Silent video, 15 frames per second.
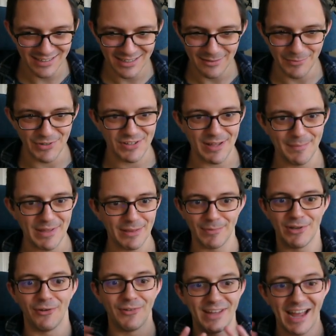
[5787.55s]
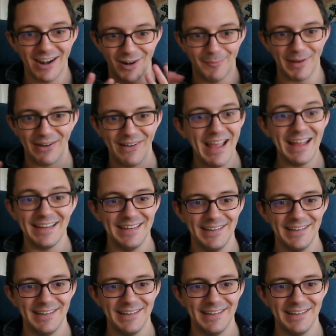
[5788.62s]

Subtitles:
which then mean that we don't care about any